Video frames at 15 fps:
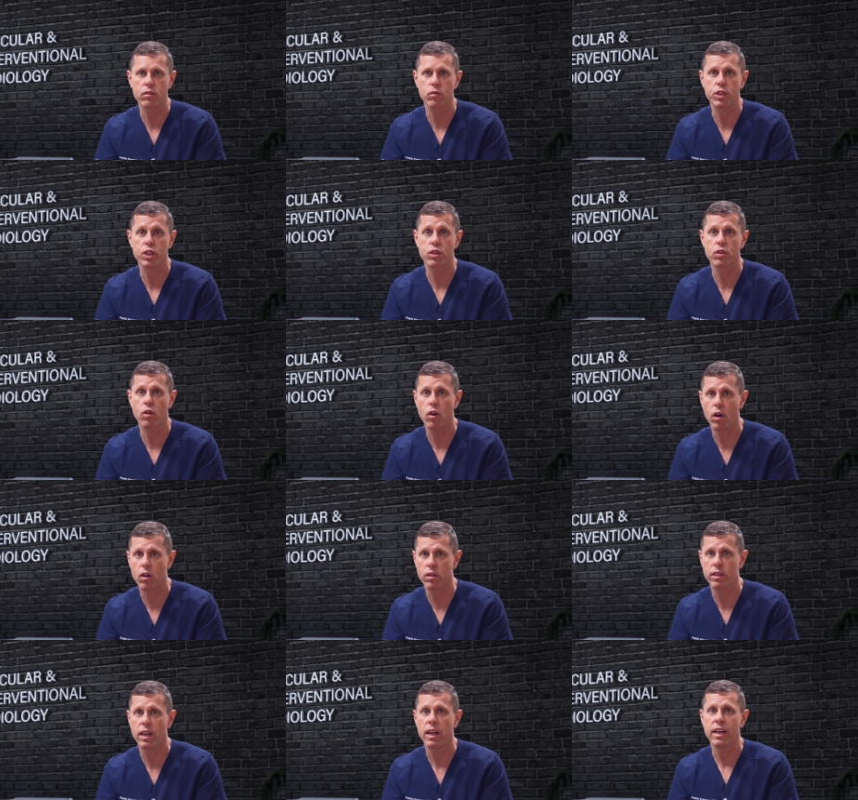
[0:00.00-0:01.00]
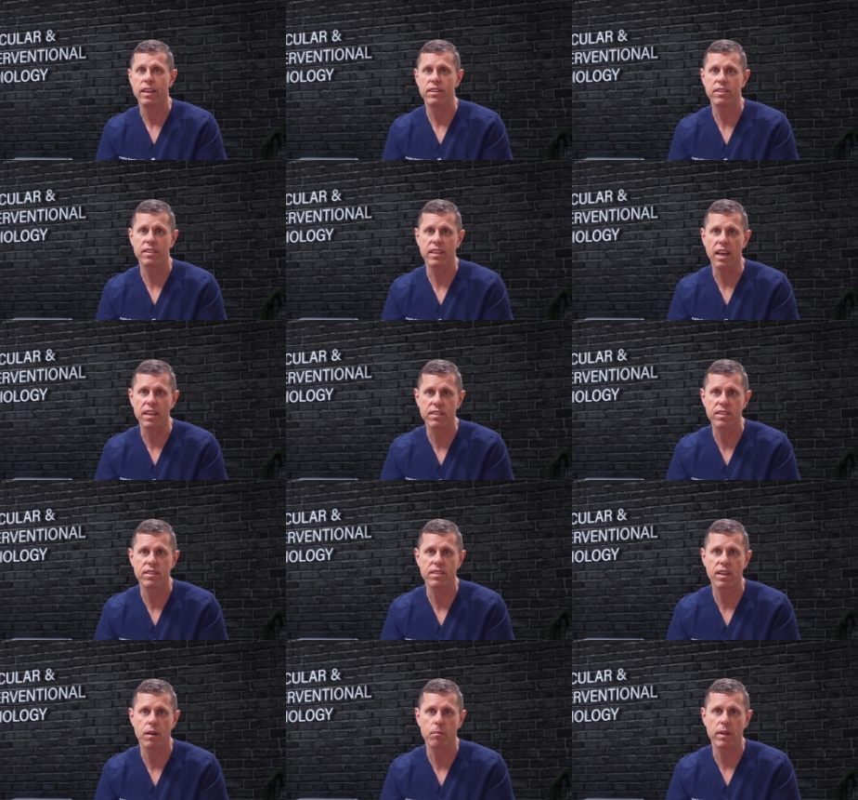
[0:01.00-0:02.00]
which is called stasis
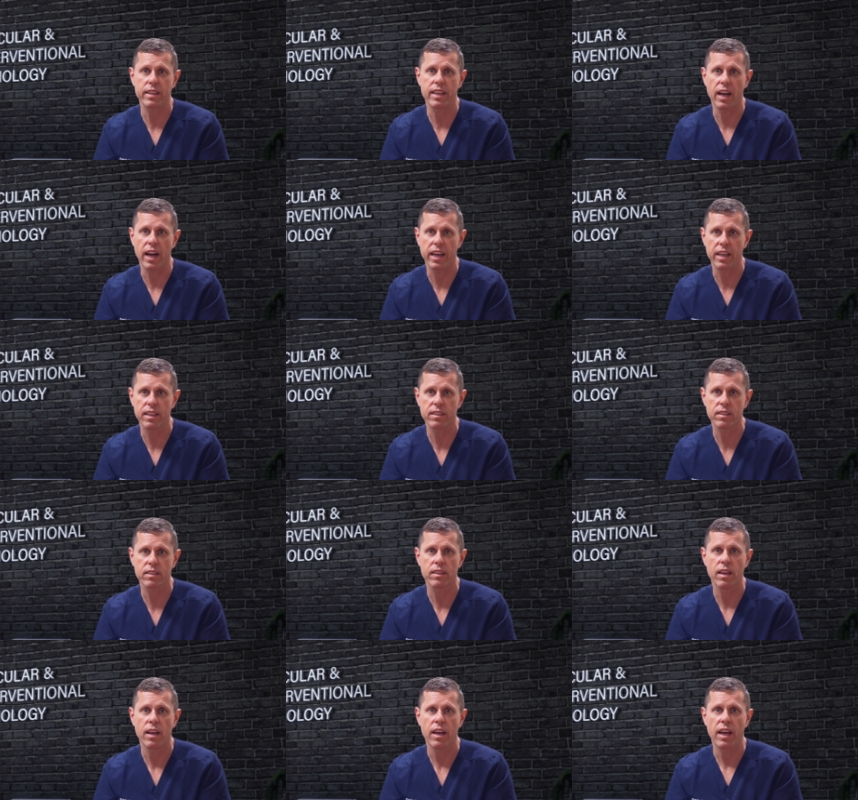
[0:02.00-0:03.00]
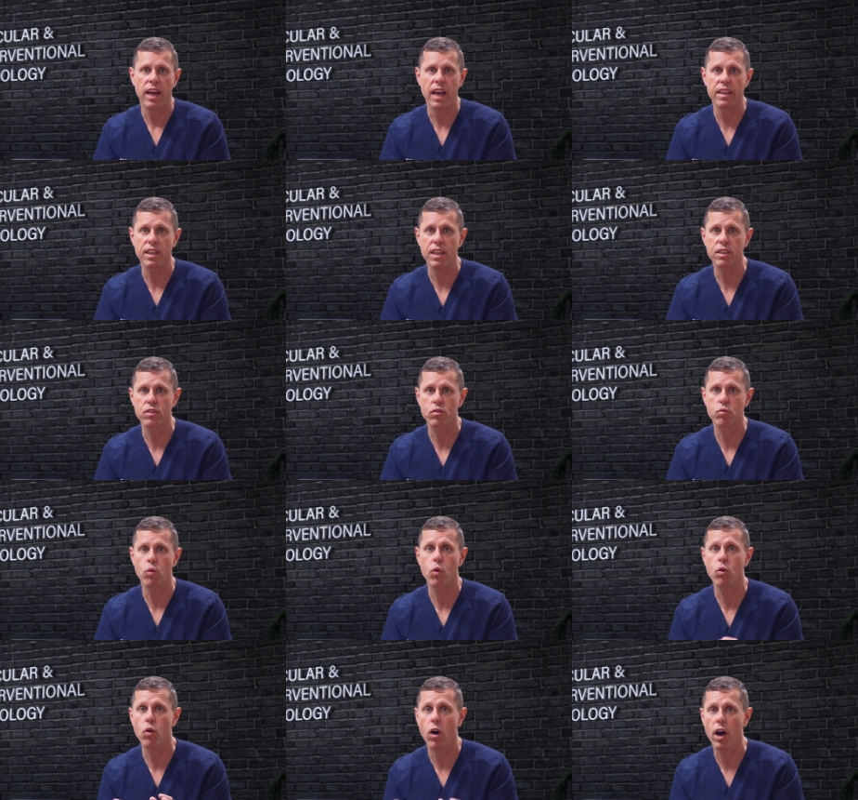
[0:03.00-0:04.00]
dermatitis. And this
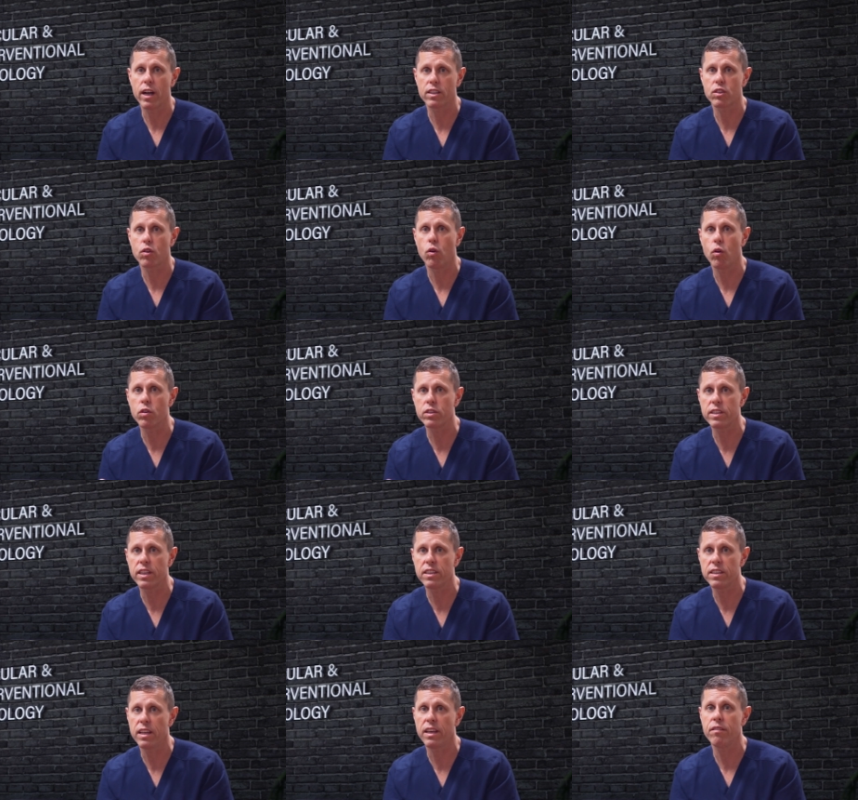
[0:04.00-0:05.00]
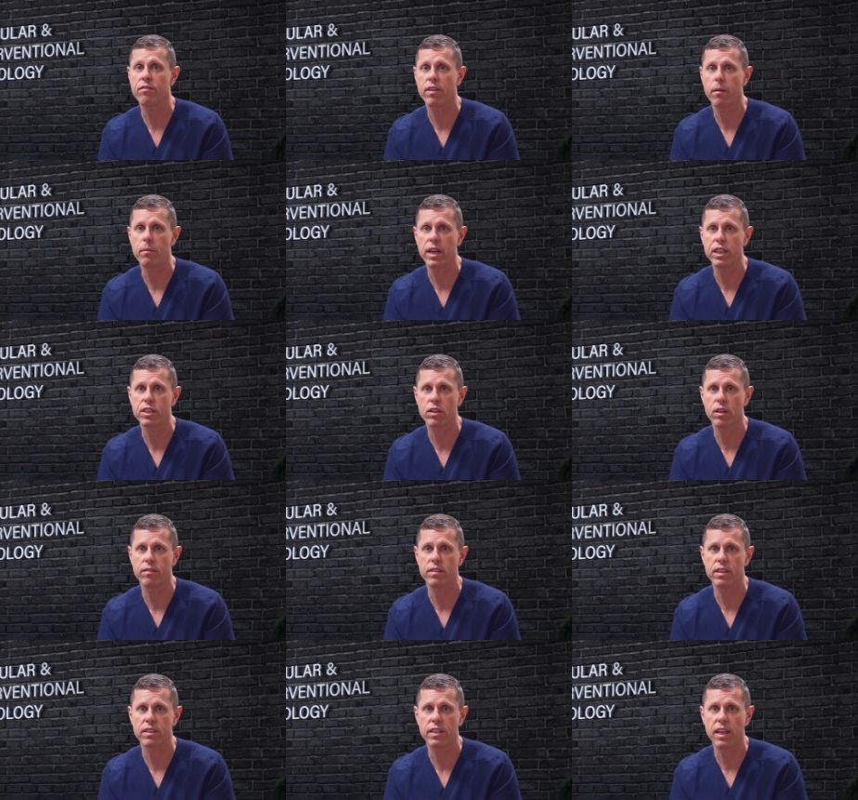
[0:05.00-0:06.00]
will cause constant inflammation of
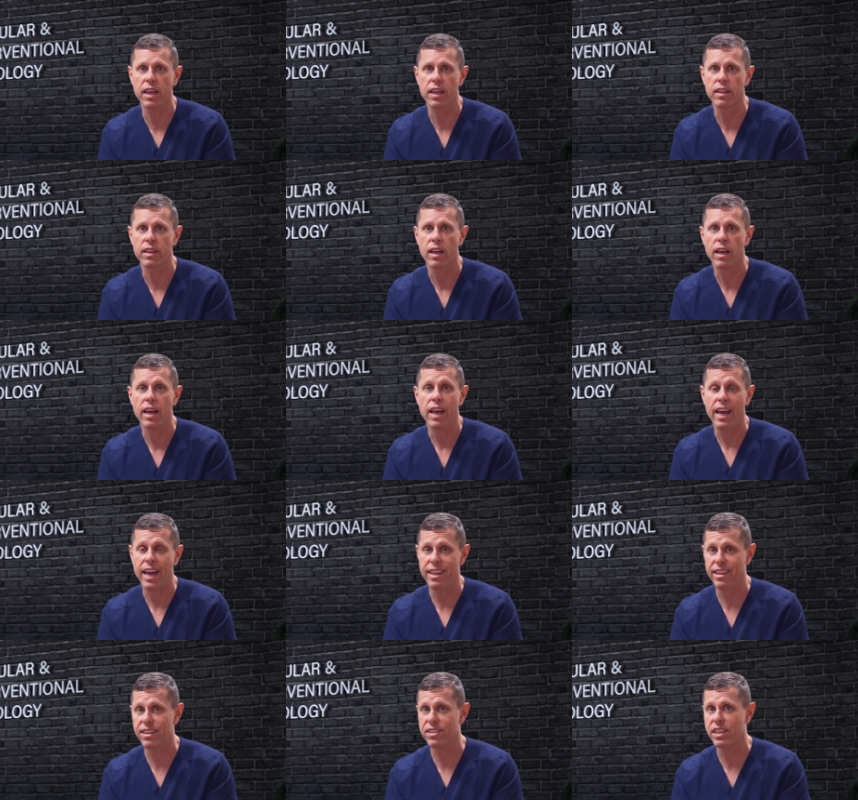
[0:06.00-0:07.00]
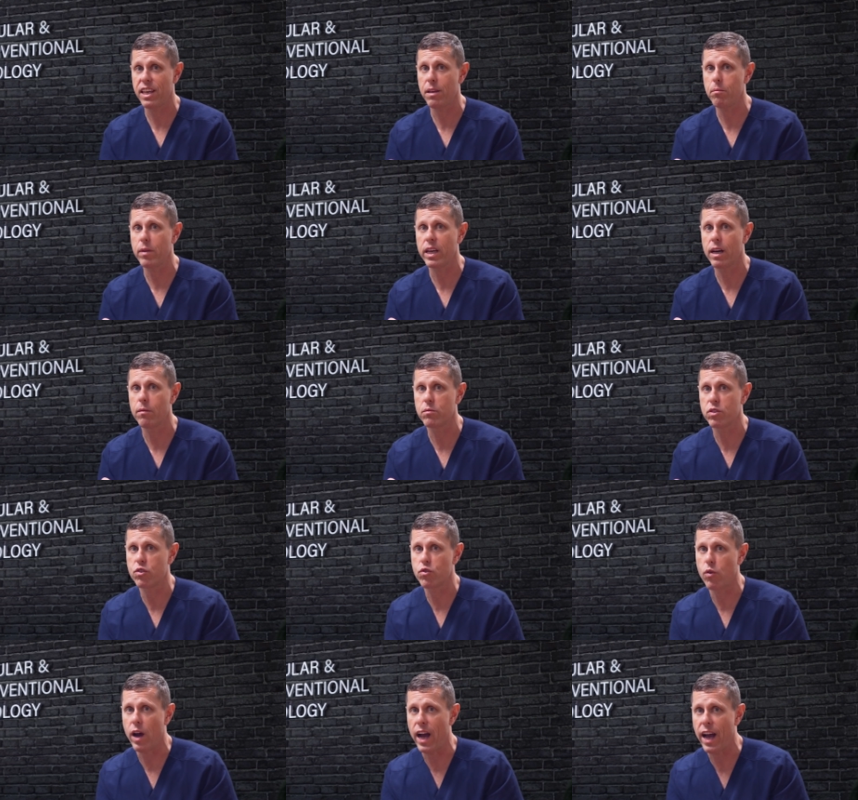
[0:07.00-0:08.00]
the skin, and the skin becomes
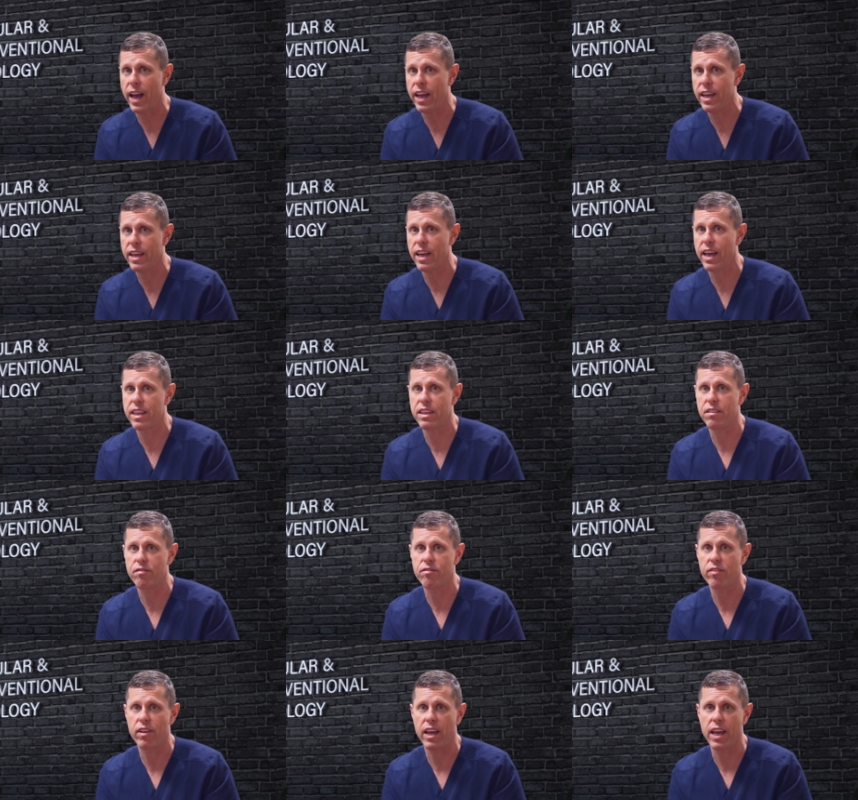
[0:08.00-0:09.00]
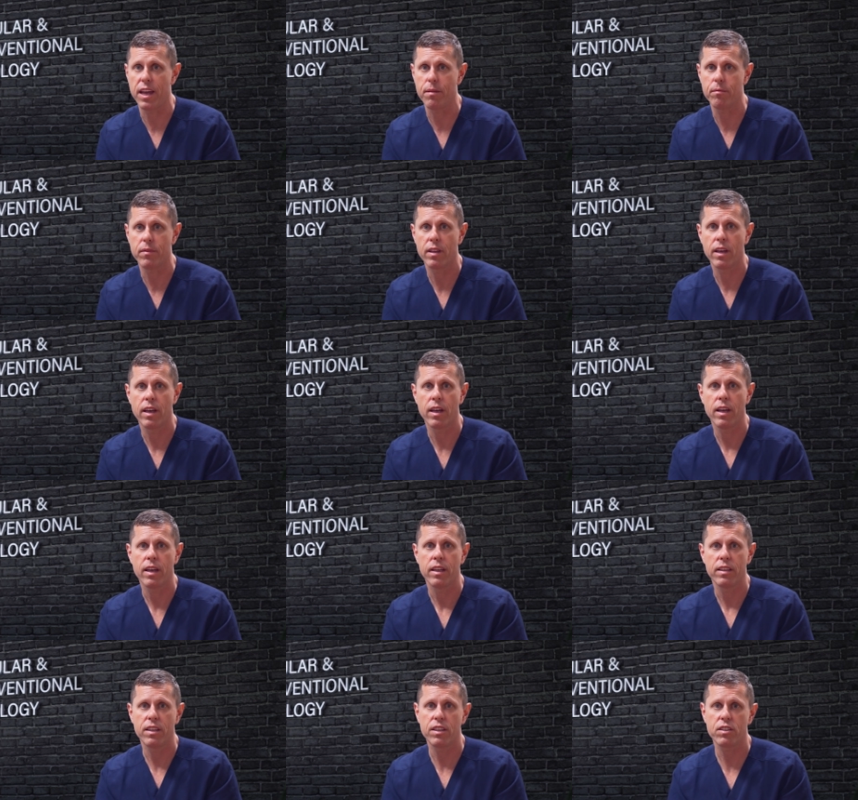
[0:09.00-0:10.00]
dry and inflamed.
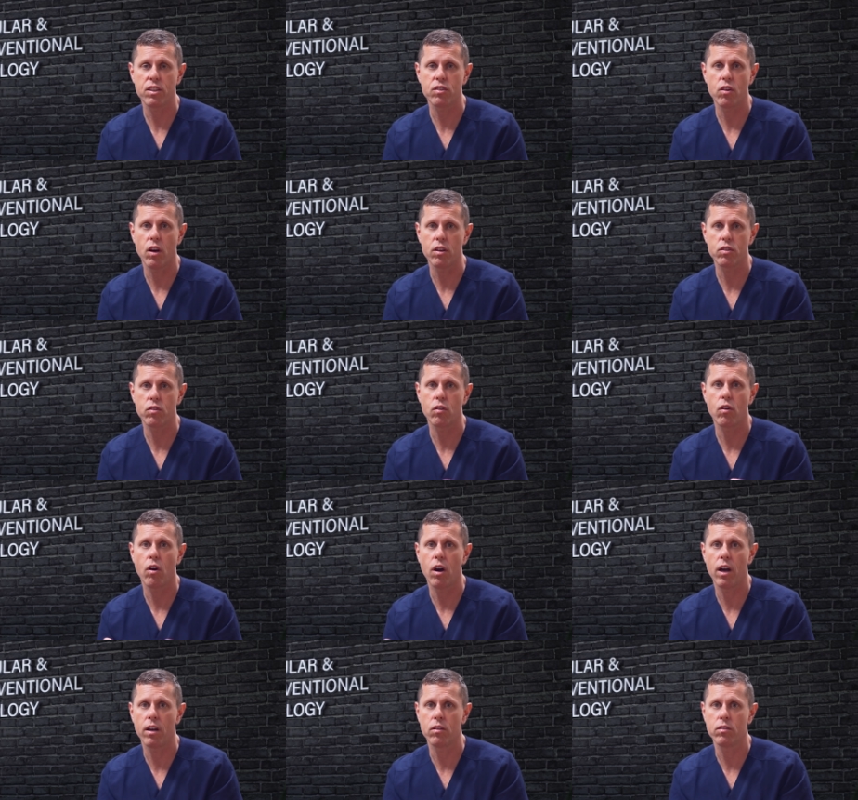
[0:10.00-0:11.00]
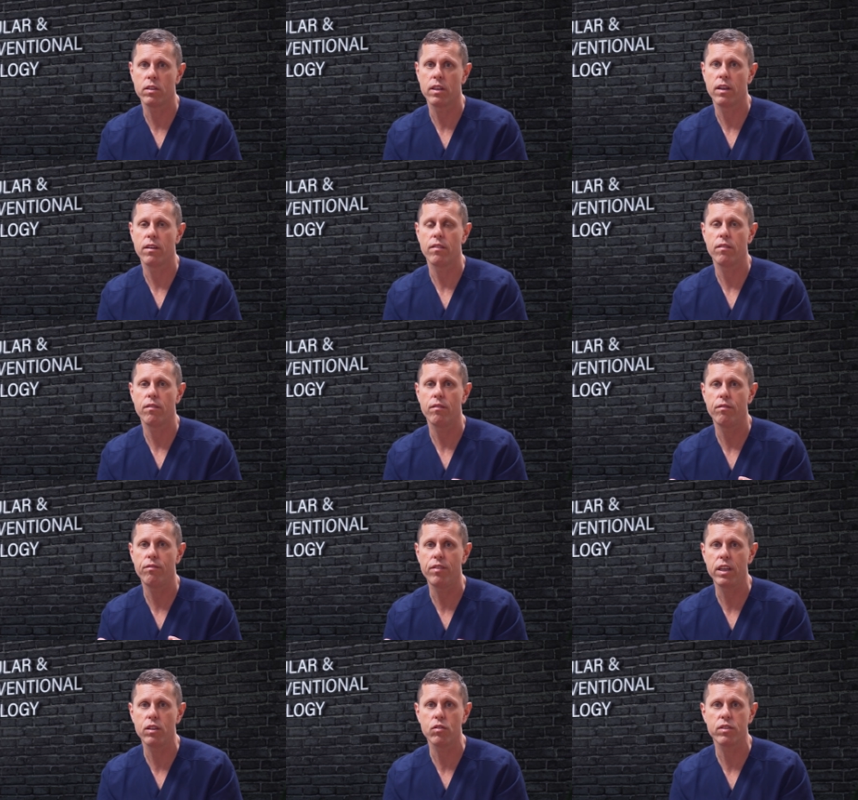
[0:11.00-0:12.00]
This is also called
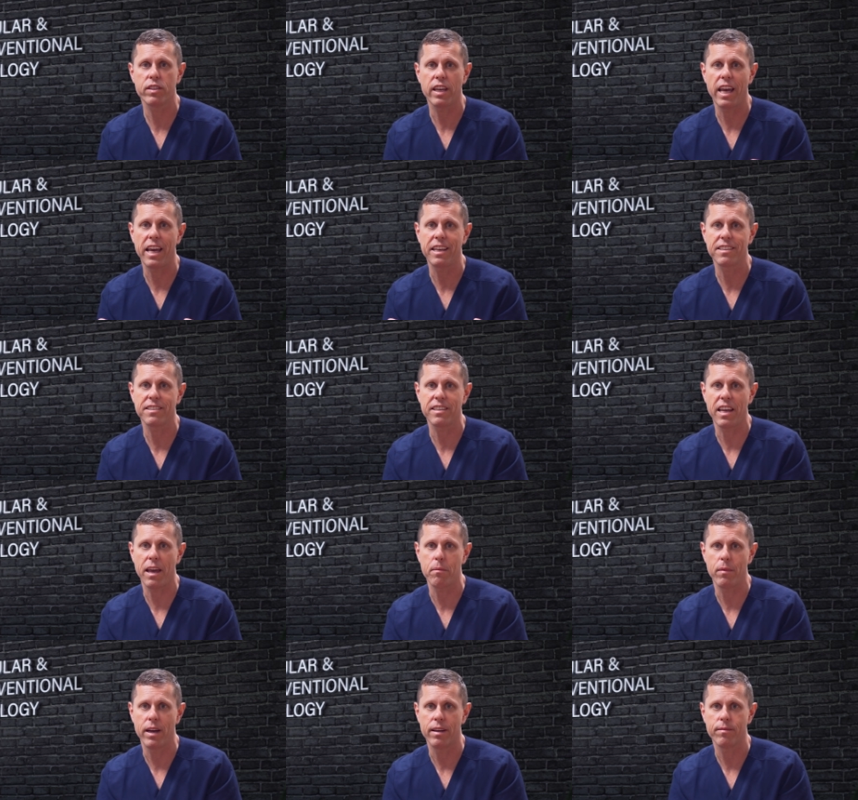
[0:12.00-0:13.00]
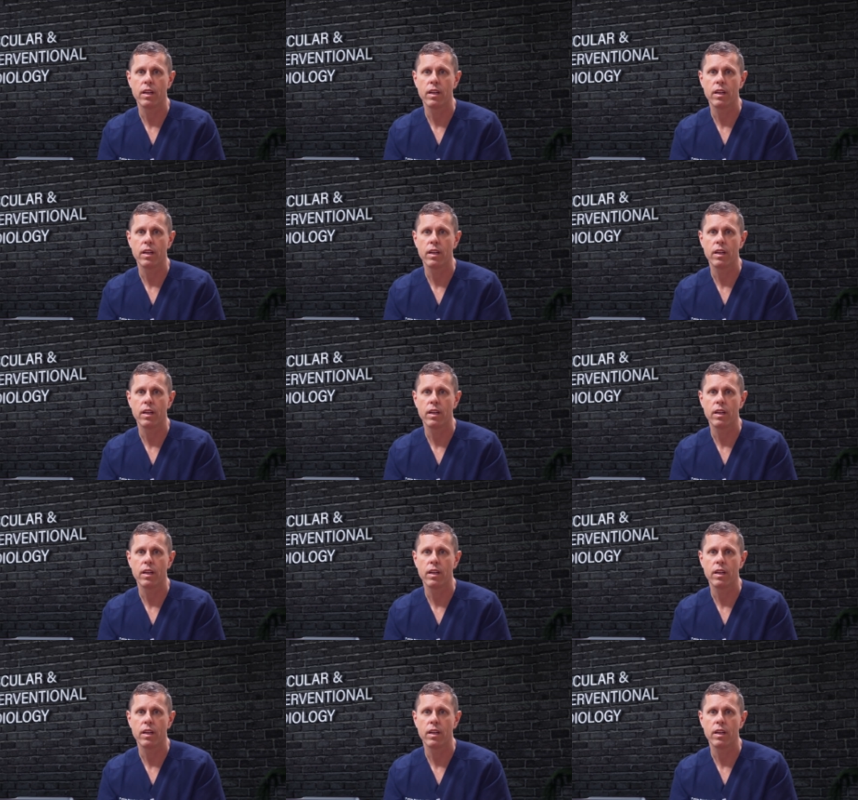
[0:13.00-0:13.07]
venous eczema.